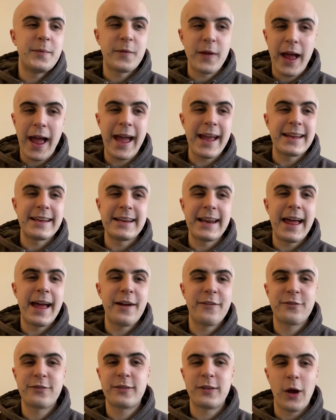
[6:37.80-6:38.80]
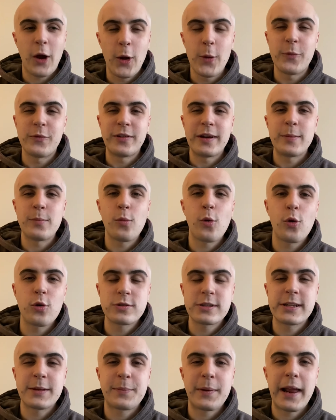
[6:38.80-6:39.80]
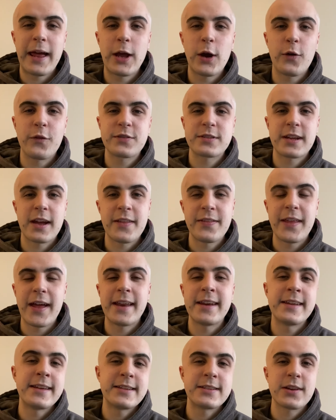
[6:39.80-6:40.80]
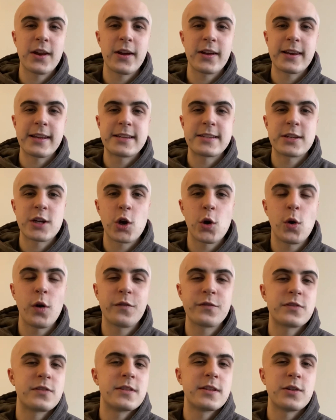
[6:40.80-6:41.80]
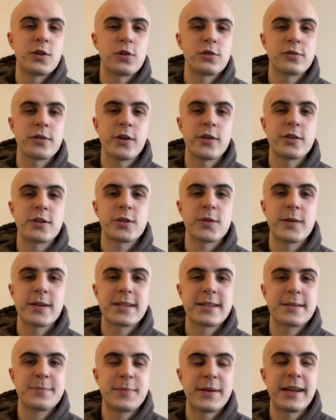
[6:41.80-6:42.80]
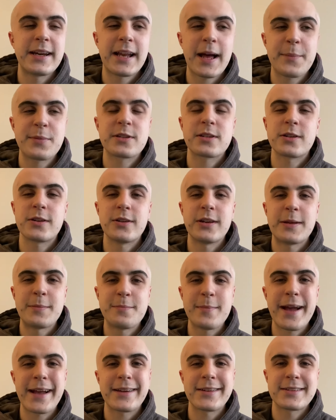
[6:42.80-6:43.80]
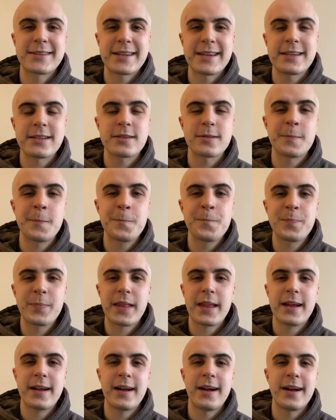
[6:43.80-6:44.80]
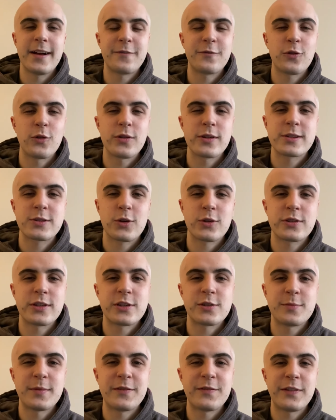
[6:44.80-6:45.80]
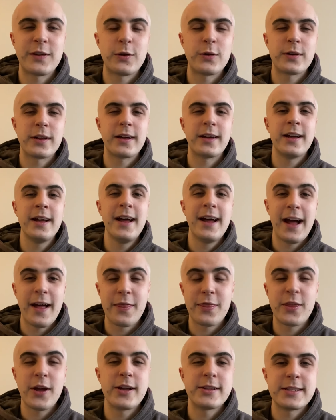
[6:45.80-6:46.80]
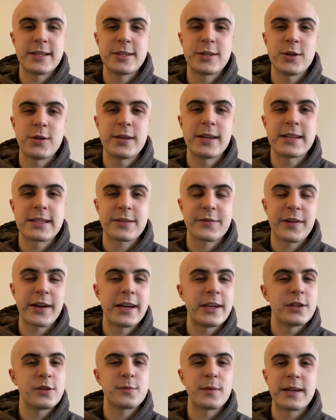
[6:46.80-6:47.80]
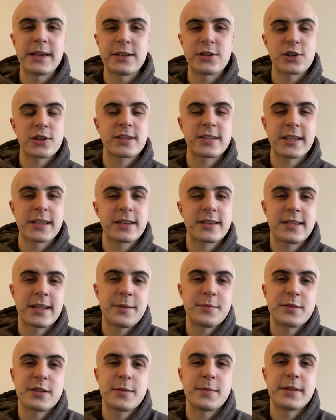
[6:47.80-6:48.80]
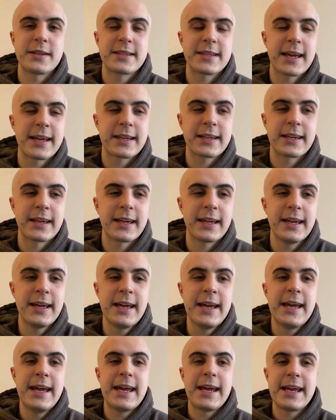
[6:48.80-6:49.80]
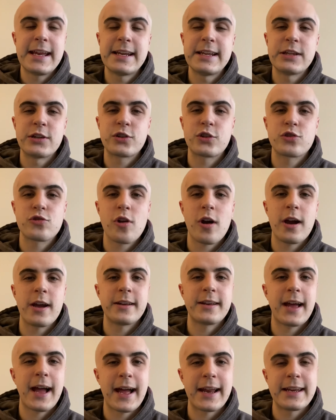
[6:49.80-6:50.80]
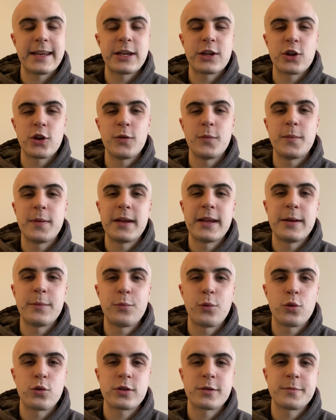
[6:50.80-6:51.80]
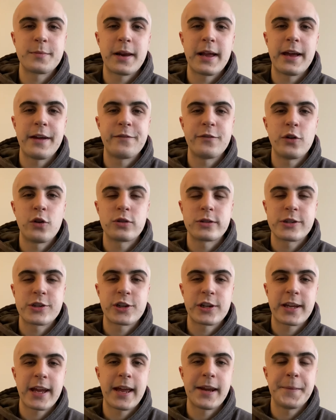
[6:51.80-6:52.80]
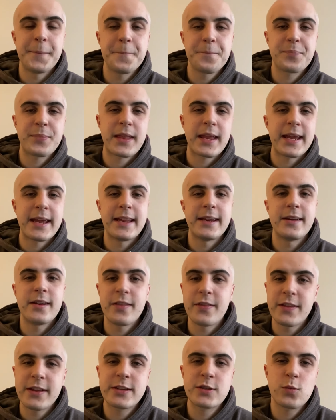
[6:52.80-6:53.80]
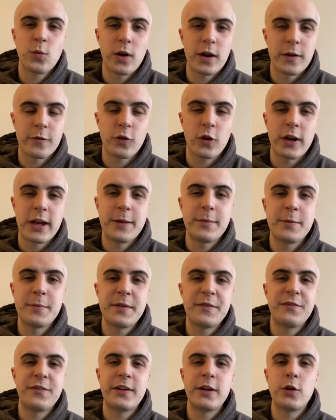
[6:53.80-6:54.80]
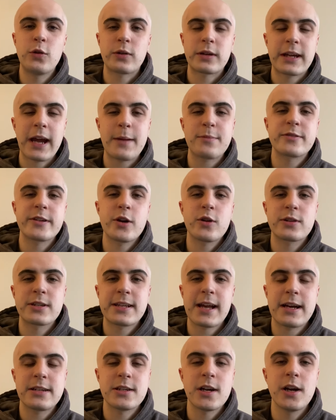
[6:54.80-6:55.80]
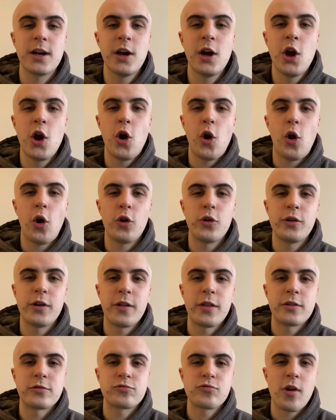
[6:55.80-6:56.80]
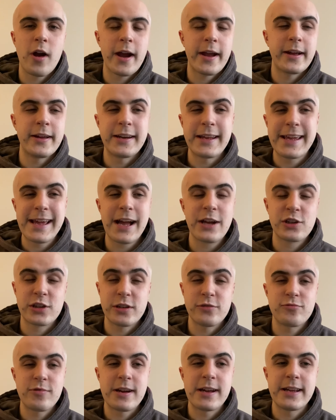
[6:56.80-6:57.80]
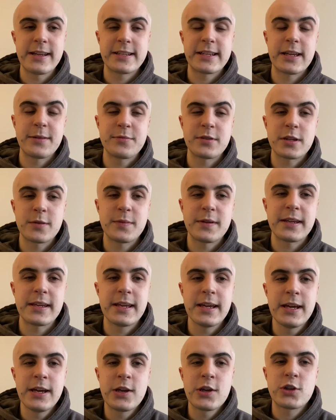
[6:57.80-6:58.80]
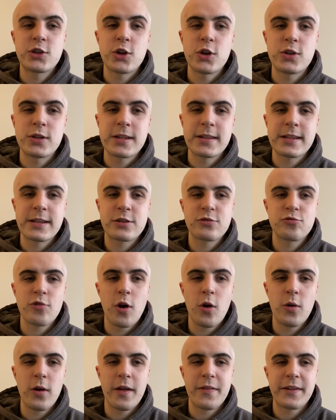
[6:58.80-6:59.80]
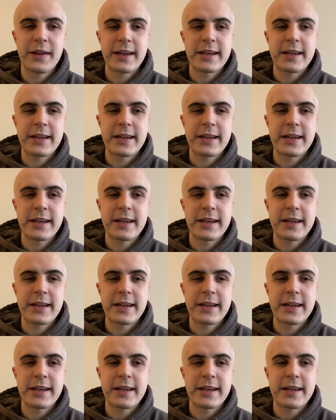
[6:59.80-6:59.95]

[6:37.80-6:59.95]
8 left, hopefully more in the playoffs, and then he's likely to go off to the Euros. So it's been an absolutely mega season for the Scottish midfielder at 32 years of age, but he just seems to be taking it in his stride, and he could be an important player for Norwich again in this one. I've got him in midfield, Gabriel Sara on the right, and he actually really seems to be suiting this role. I think